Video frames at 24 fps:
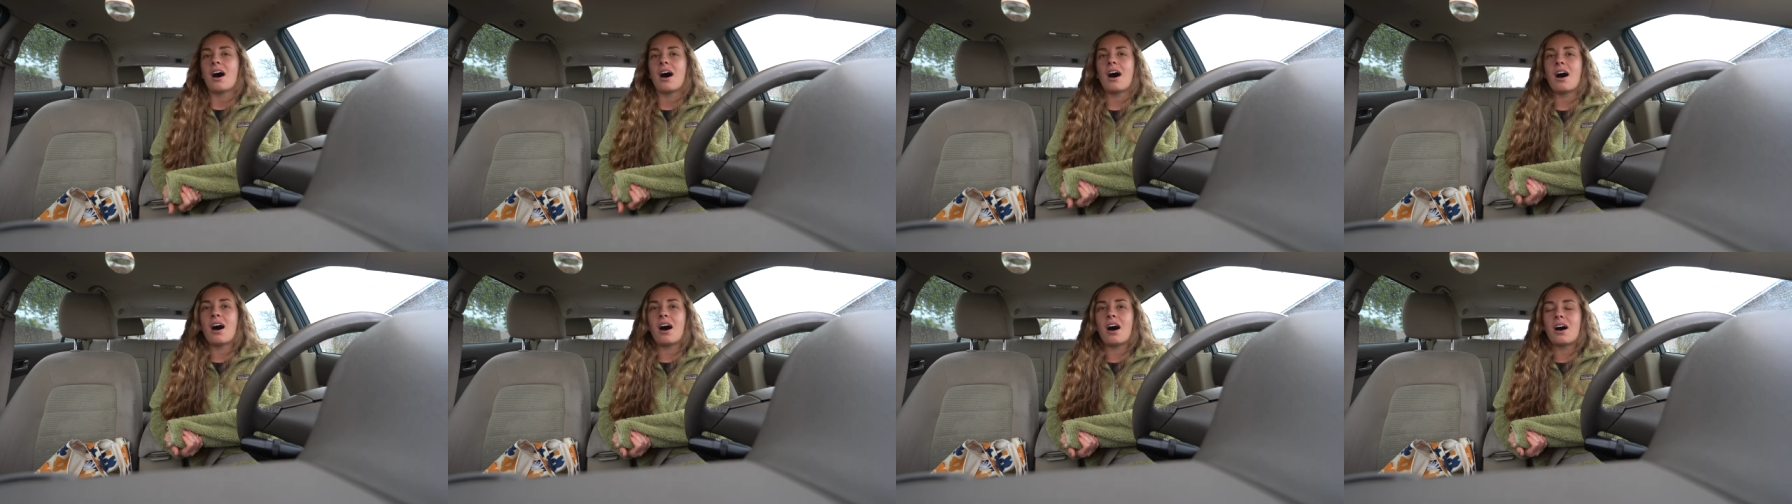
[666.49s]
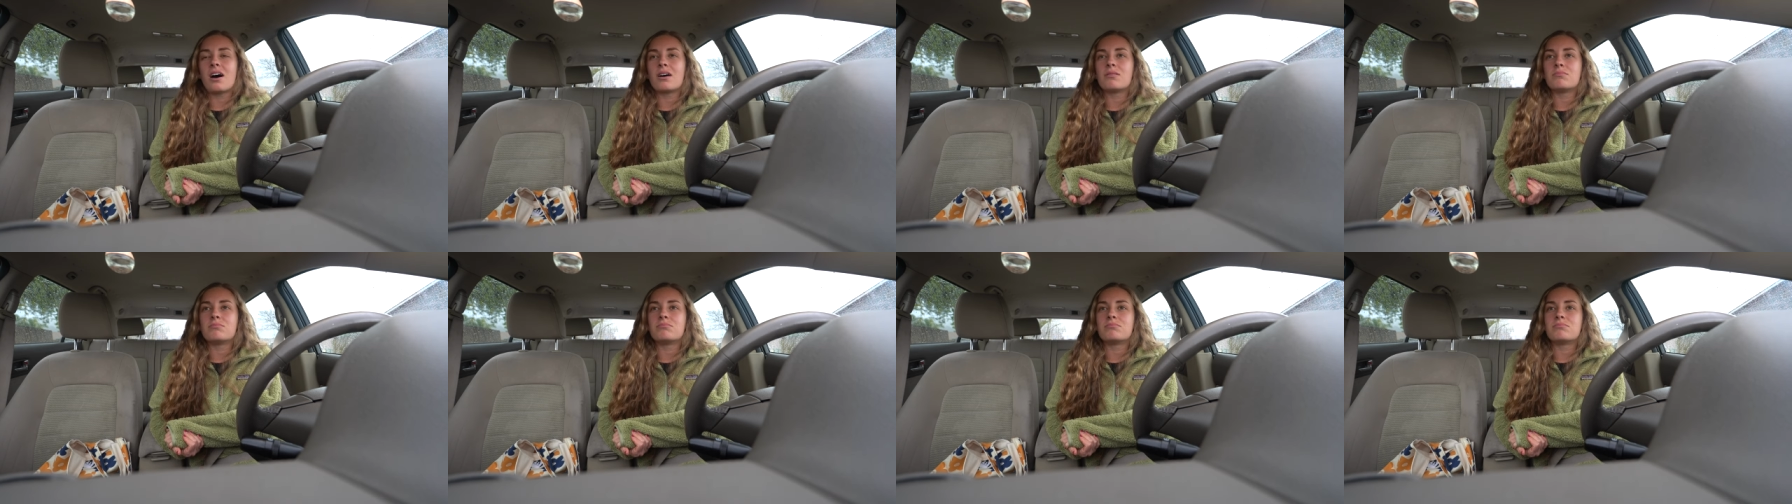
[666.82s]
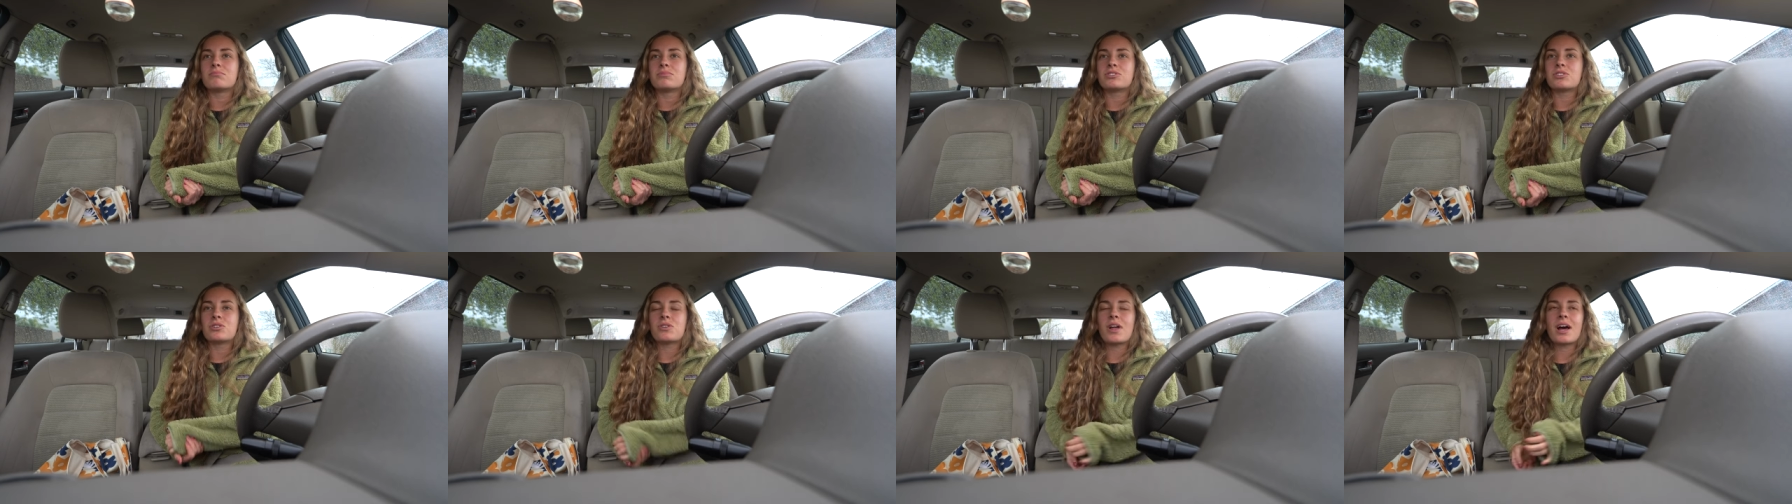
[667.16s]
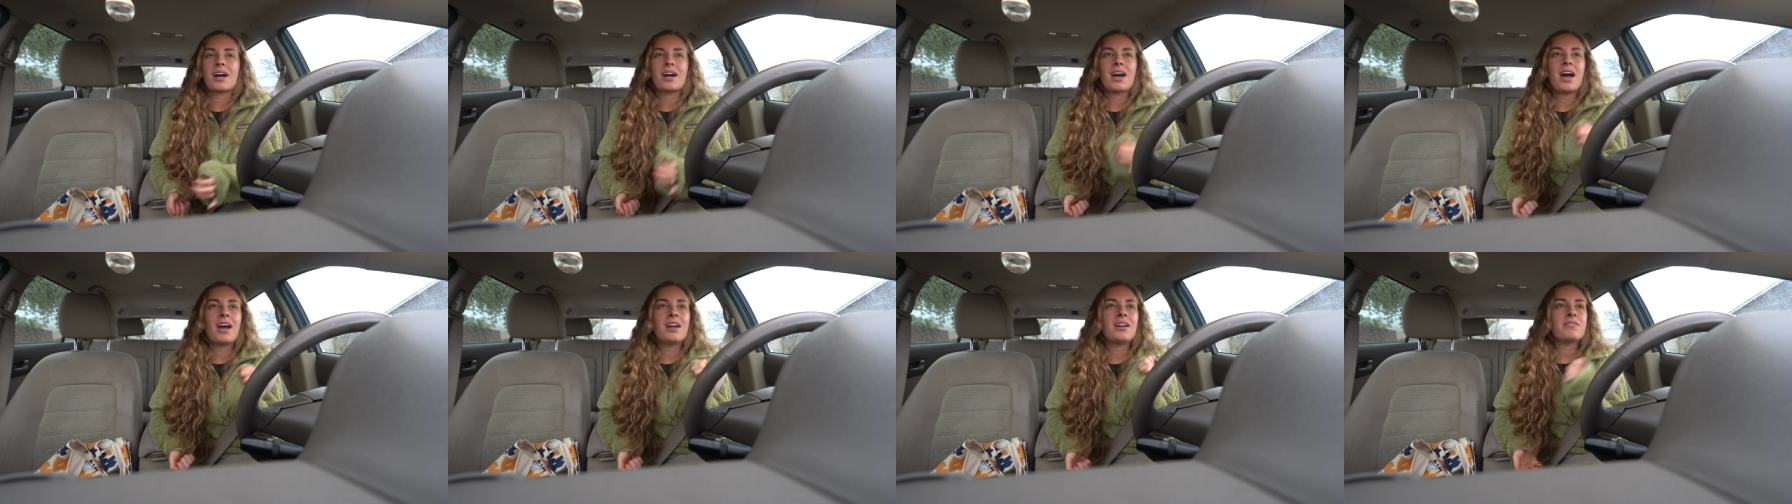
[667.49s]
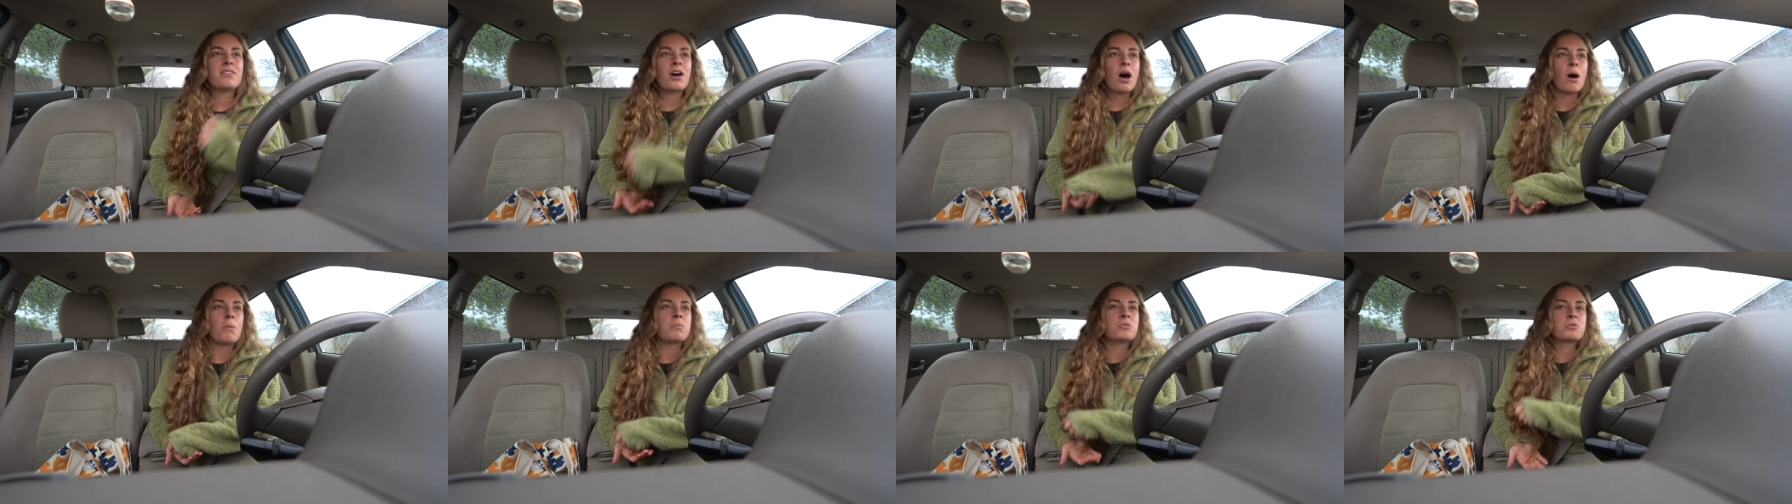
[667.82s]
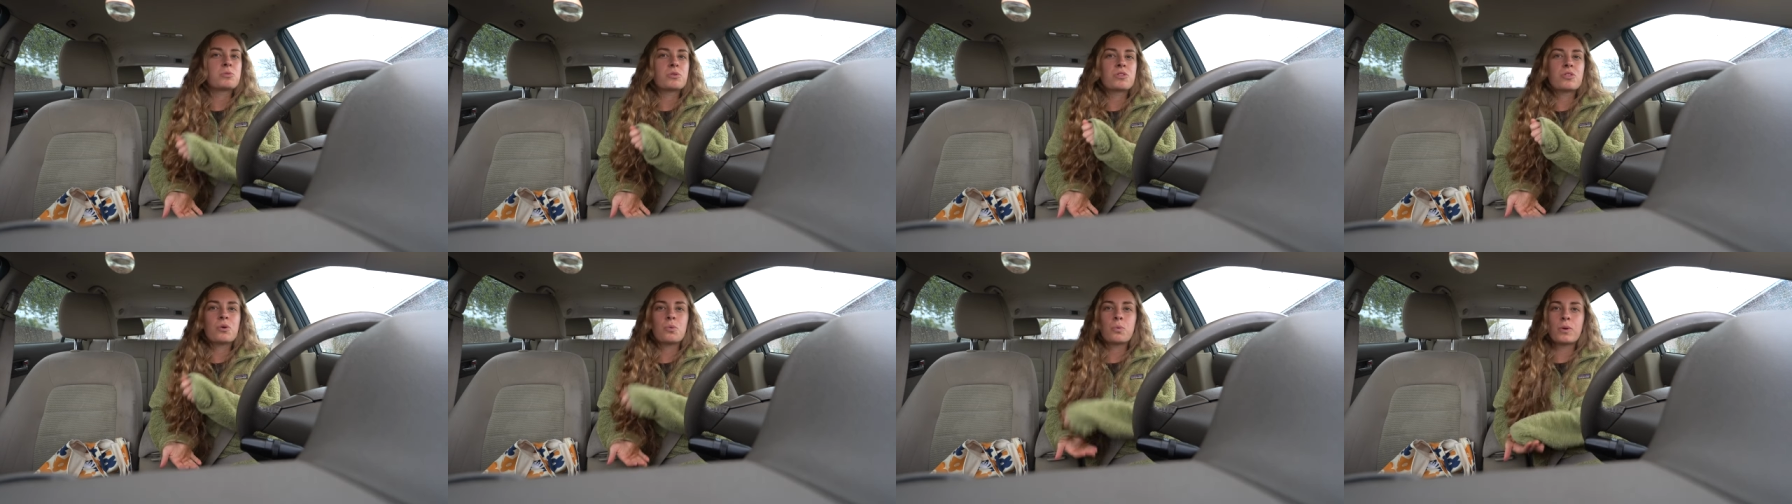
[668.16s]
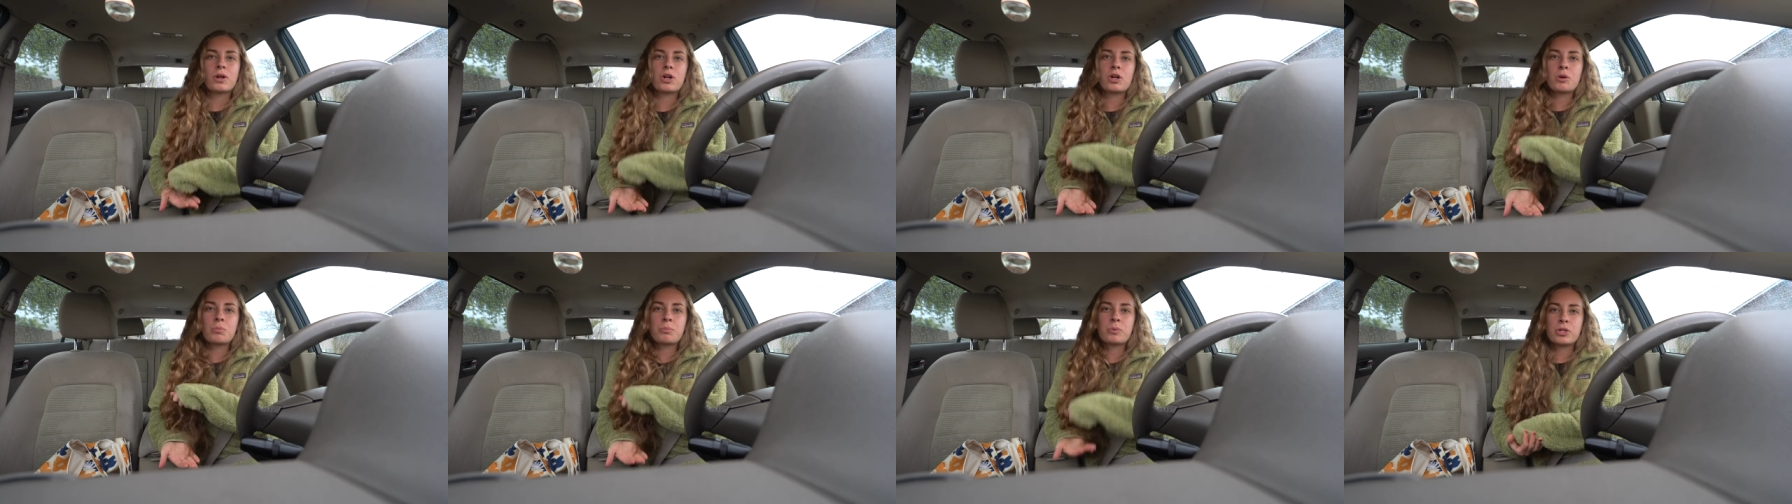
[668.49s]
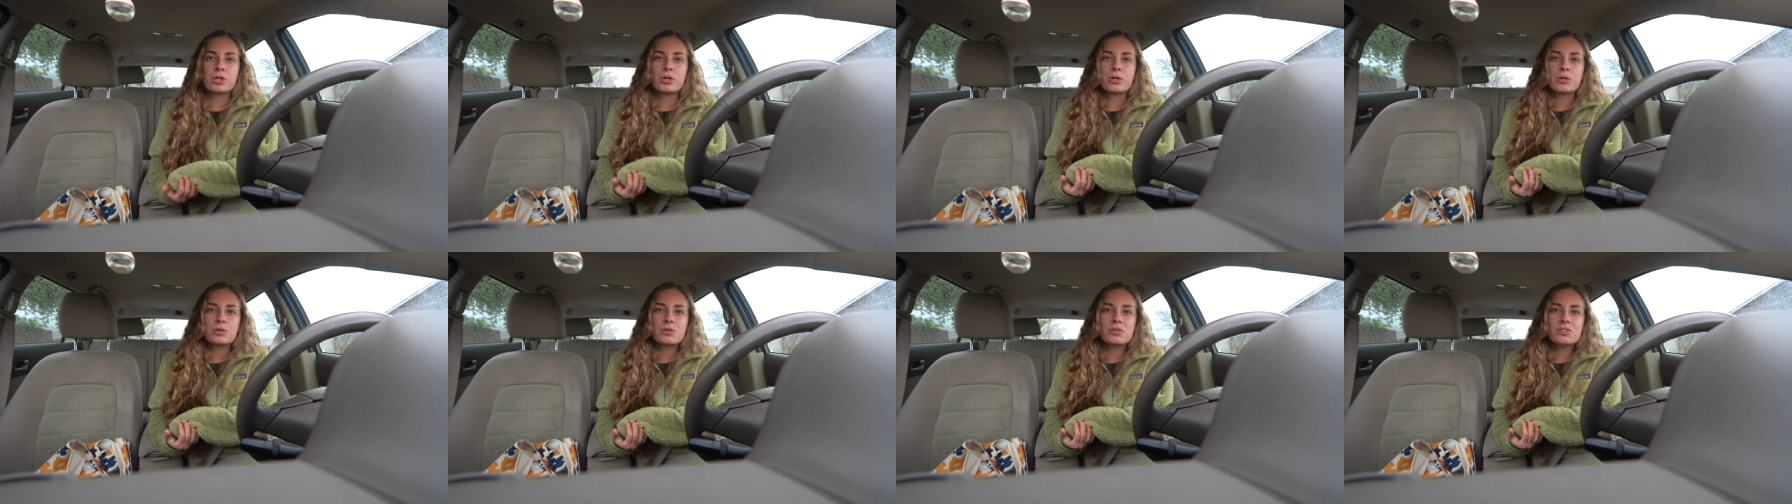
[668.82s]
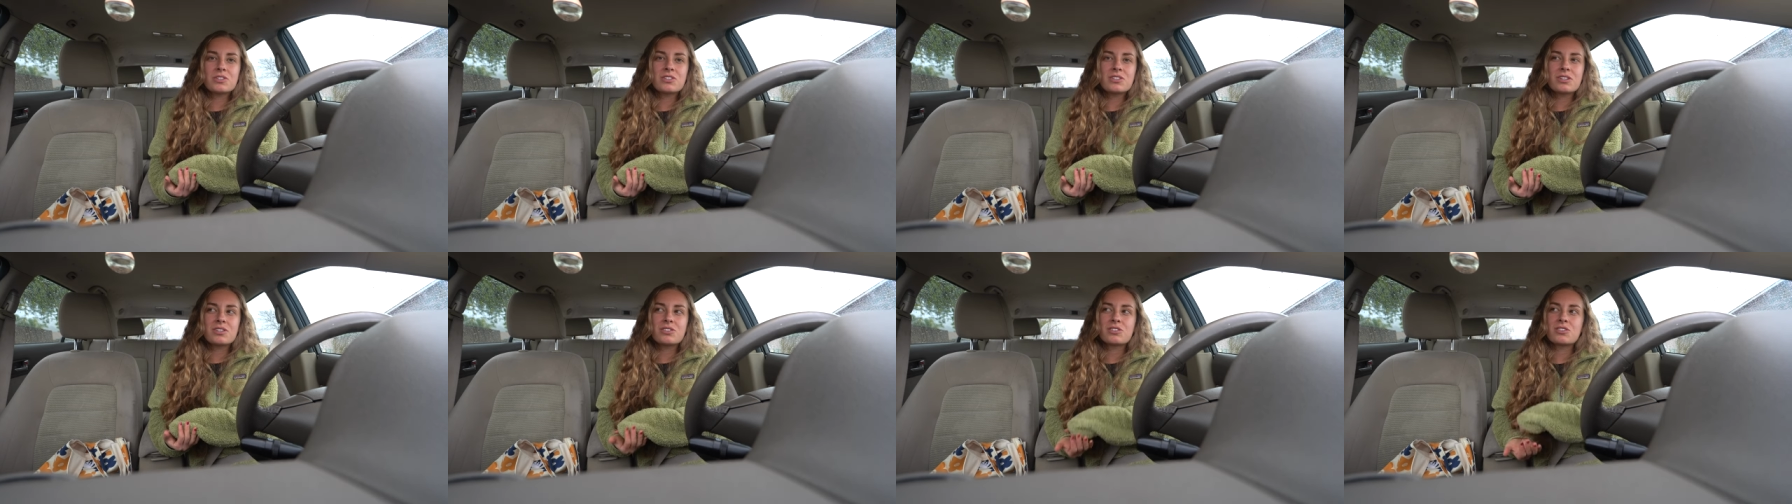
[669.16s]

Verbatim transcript: Um, so that kind of helps with the winter blues.